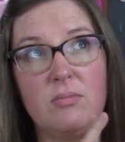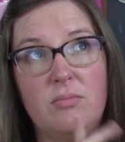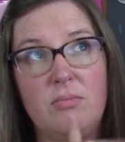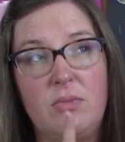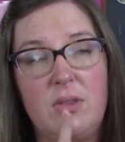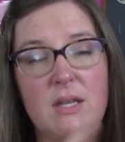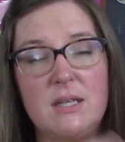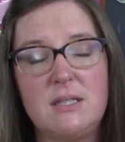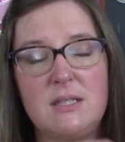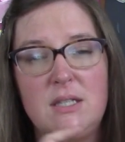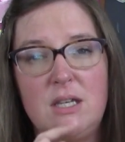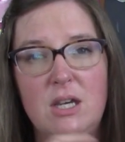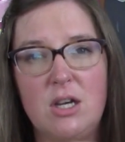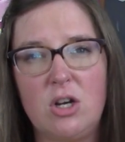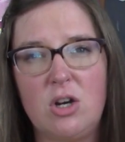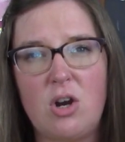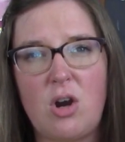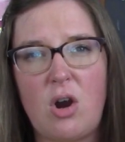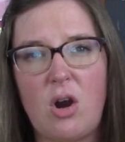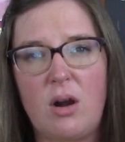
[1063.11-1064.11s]
this
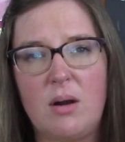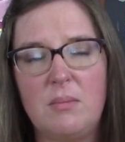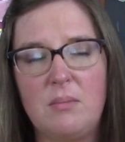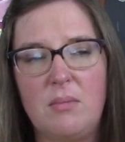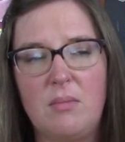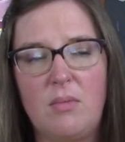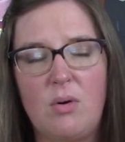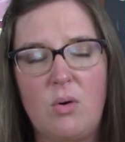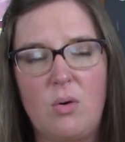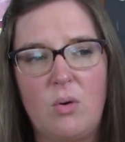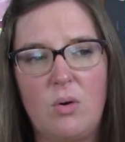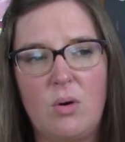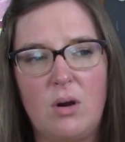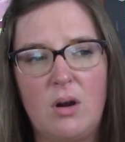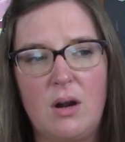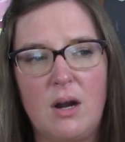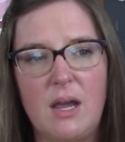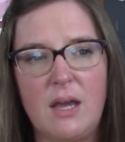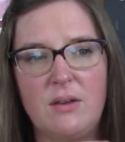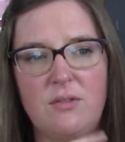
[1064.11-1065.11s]
year are
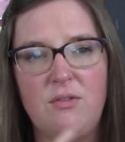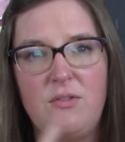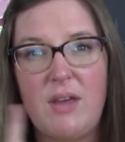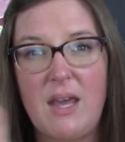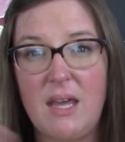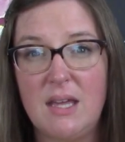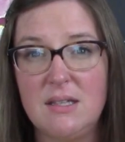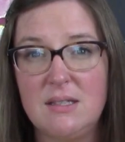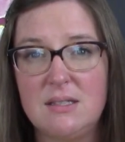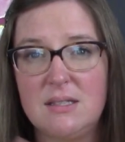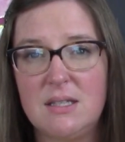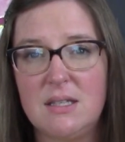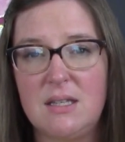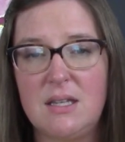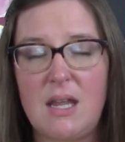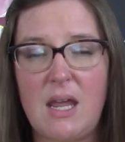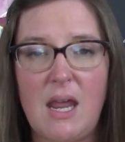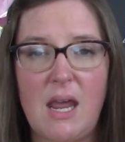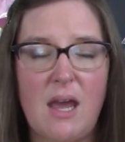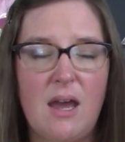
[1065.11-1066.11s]
more advanced than
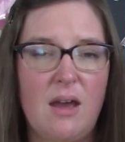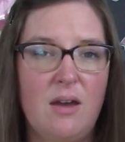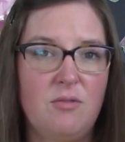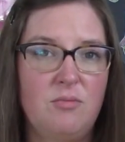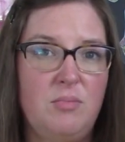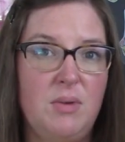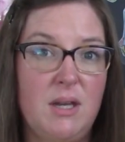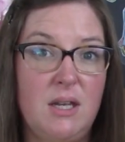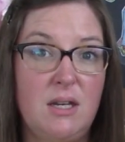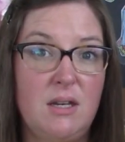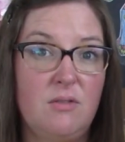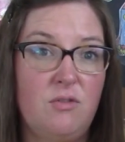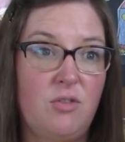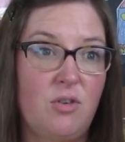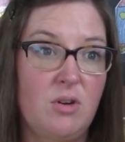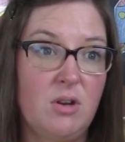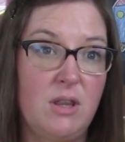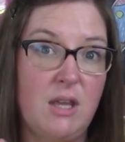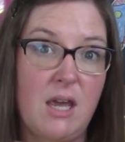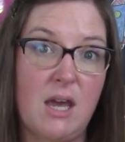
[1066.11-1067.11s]
they have been
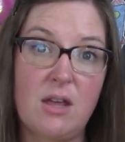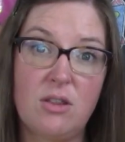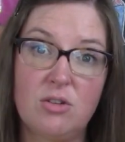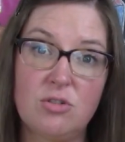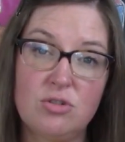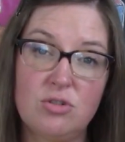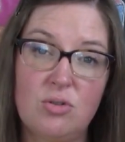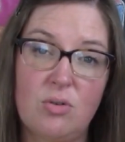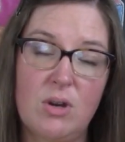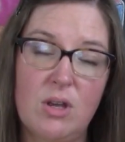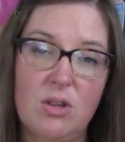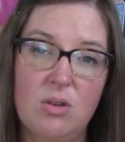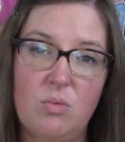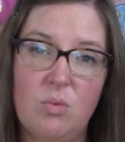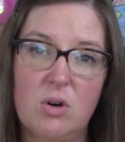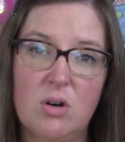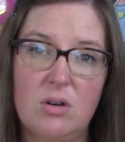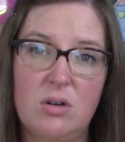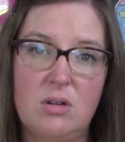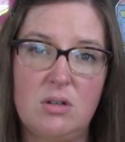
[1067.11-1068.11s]
for the other Story of the
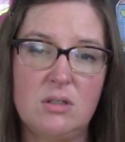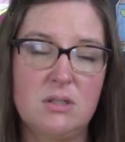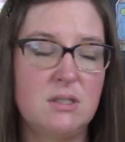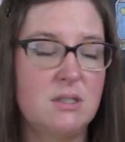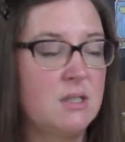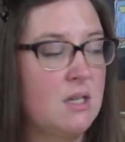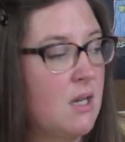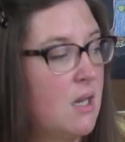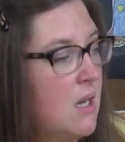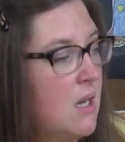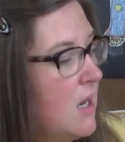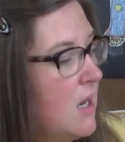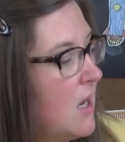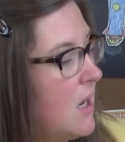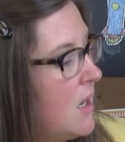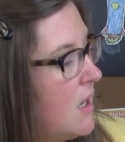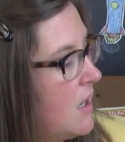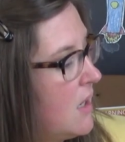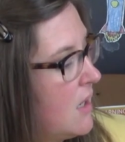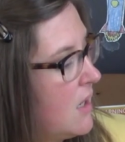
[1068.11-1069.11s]
Worlds.
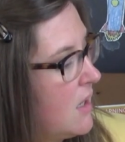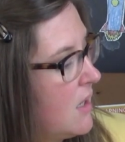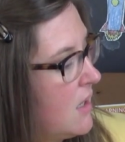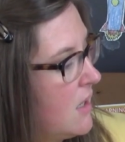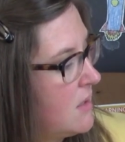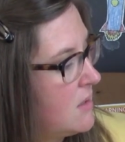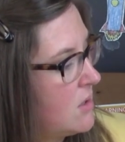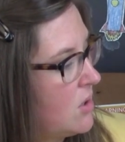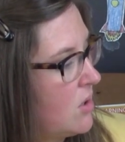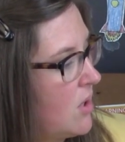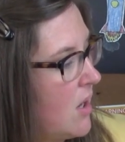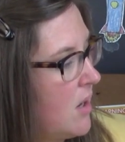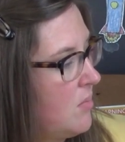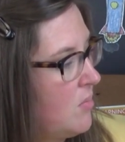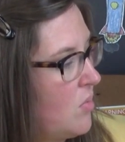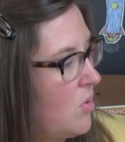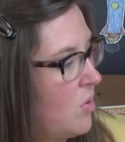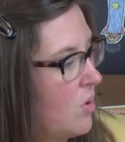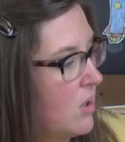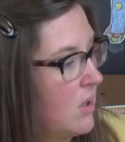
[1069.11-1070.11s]
Uh, it's a lot
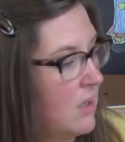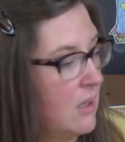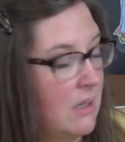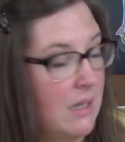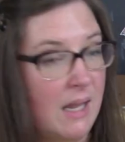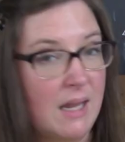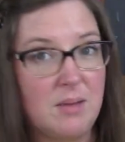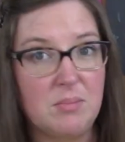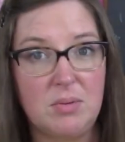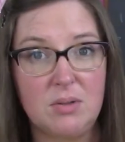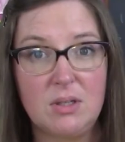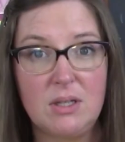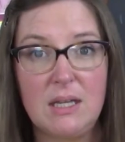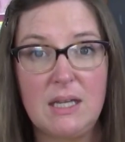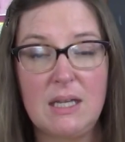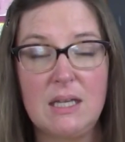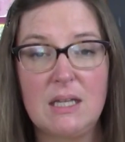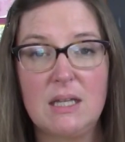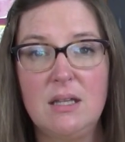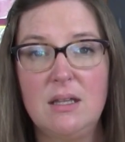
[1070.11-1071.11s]
more
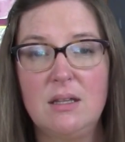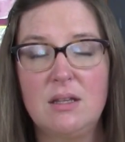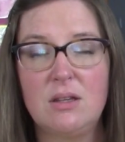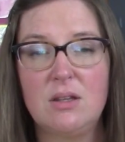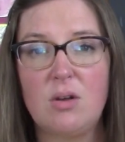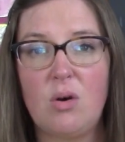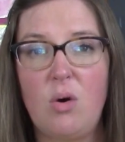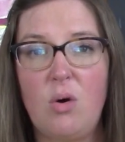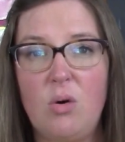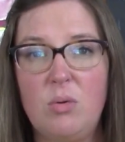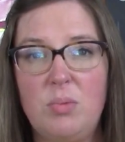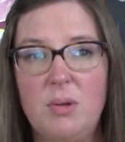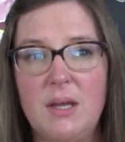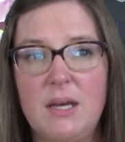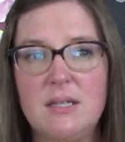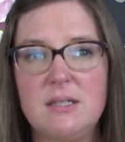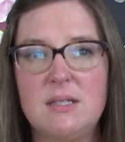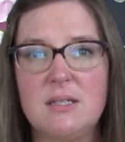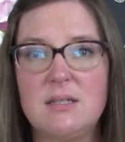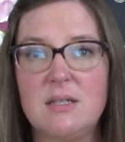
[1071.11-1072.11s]
labeling the whole
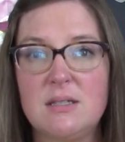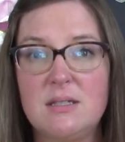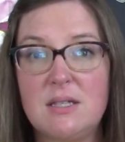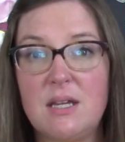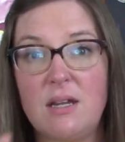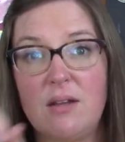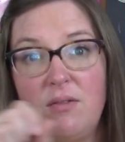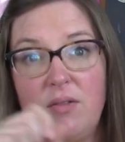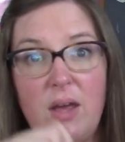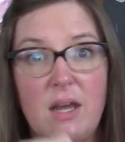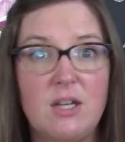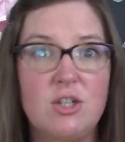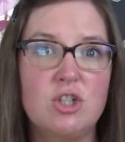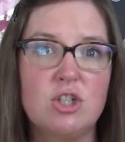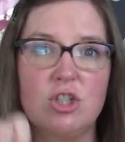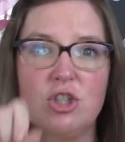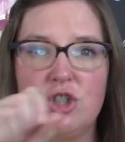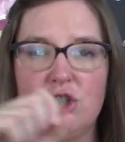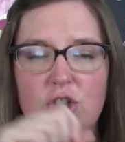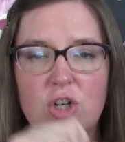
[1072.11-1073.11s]
places instead of like
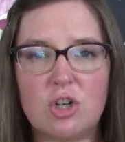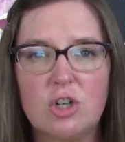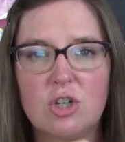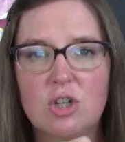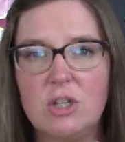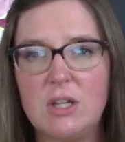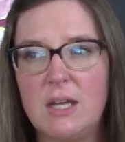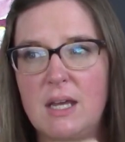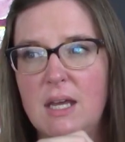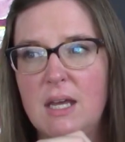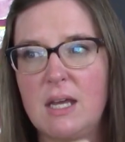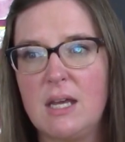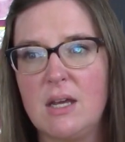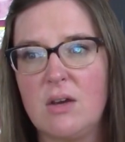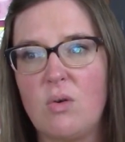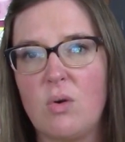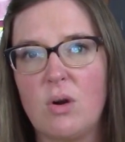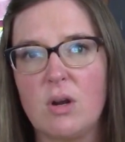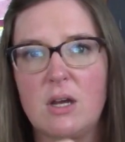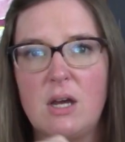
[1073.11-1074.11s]
just circling
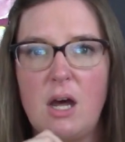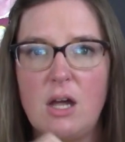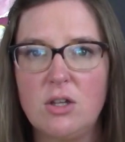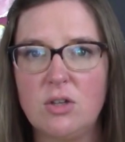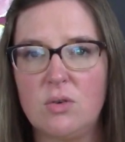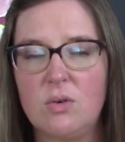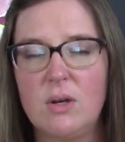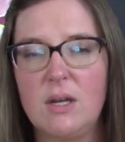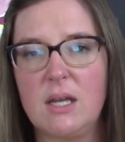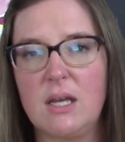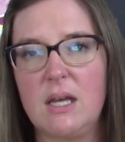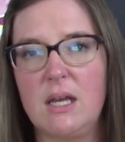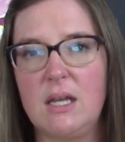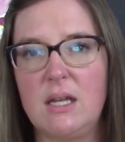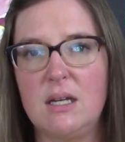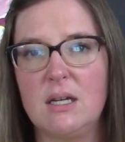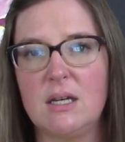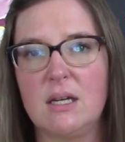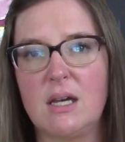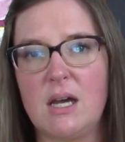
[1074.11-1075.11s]
or coloring
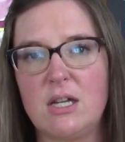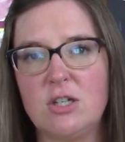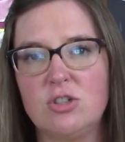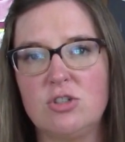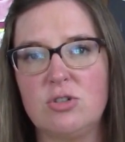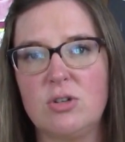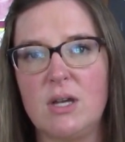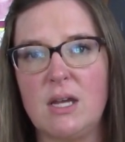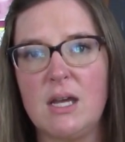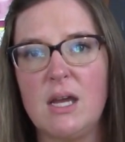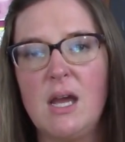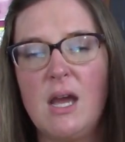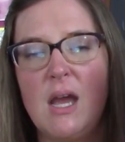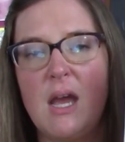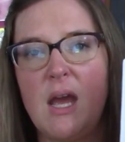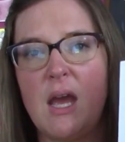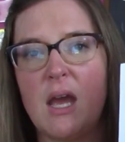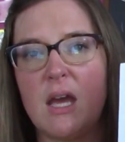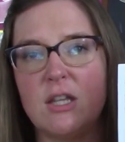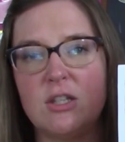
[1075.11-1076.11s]
in a country.
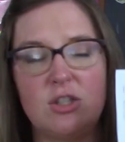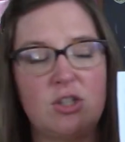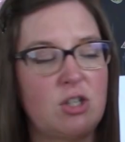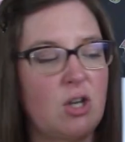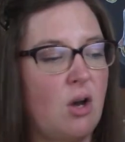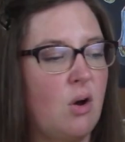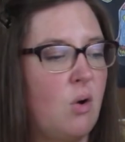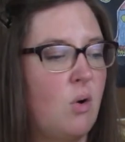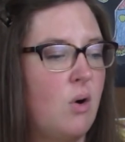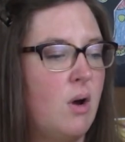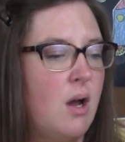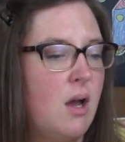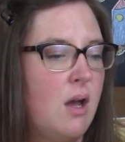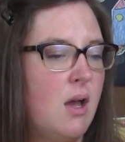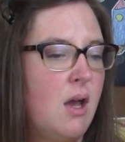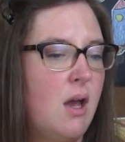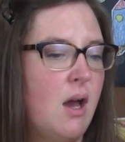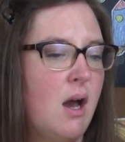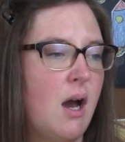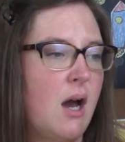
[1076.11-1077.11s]
And so
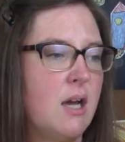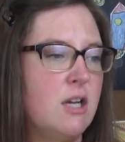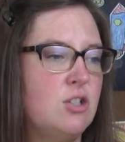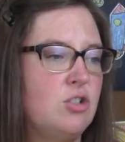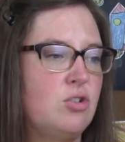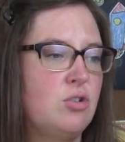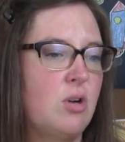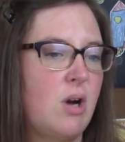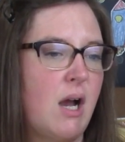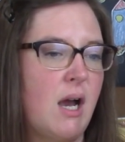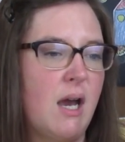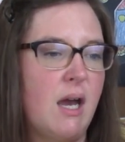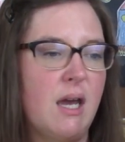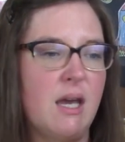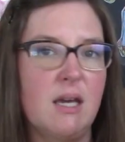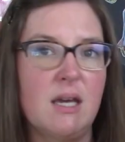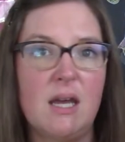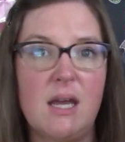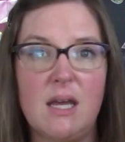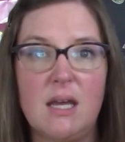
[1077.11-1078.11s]
I
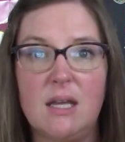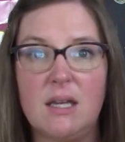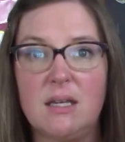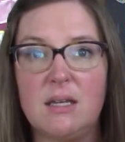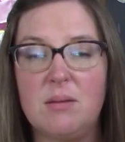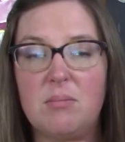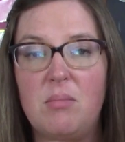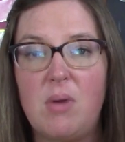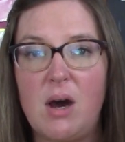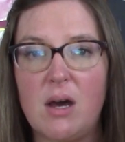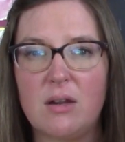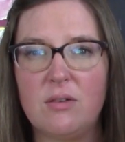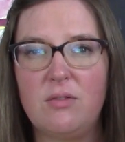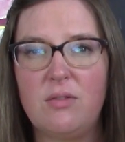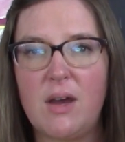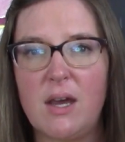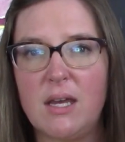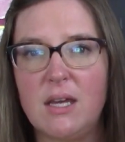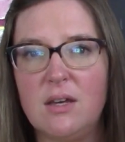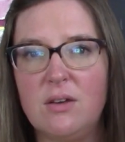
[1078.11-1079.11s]
try and
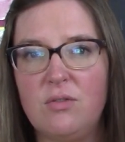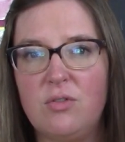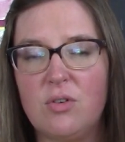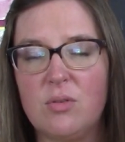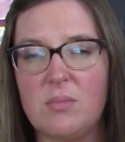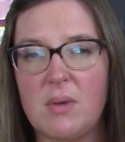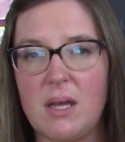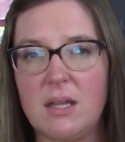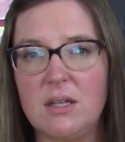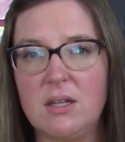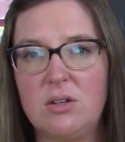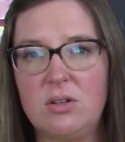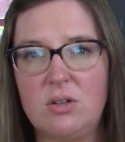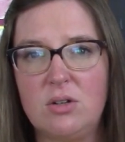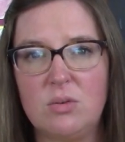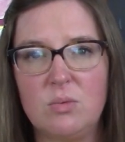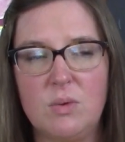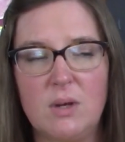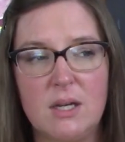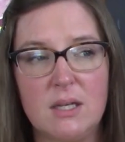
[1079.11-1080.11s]
modify it for my
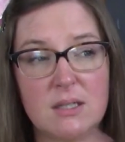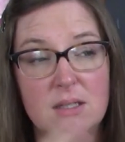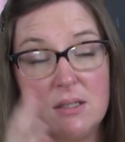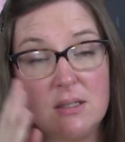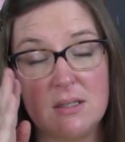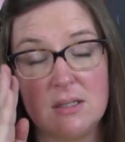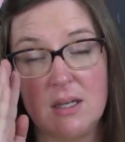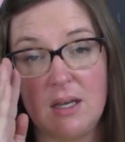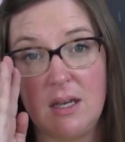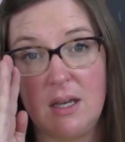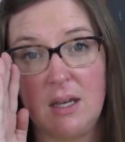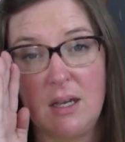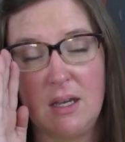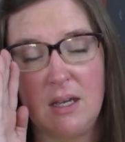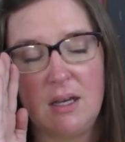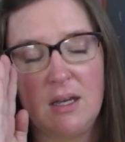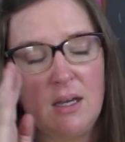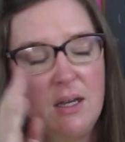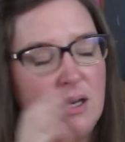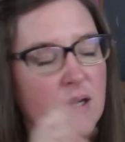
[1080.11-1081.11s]
littler ones
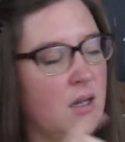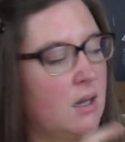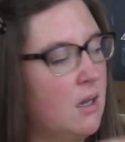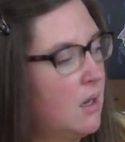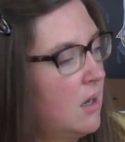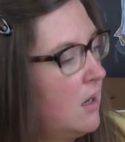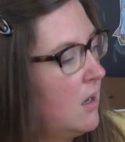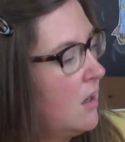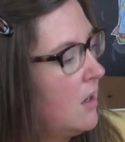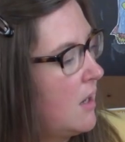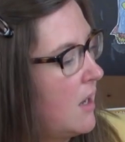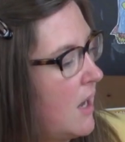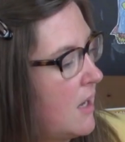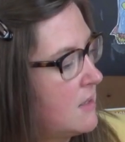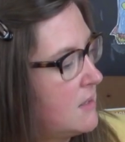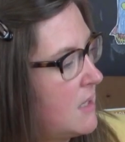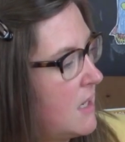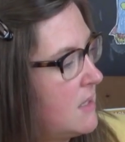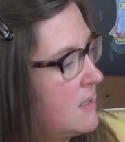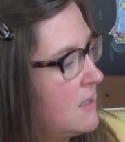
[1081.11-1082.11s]

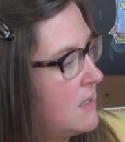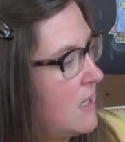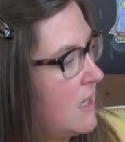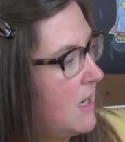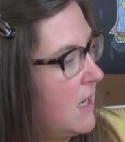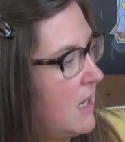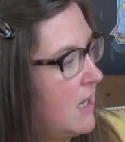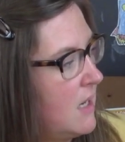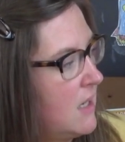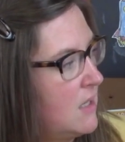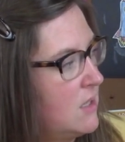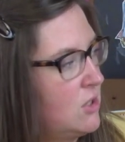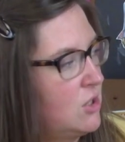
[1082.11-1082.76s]
as I sit in.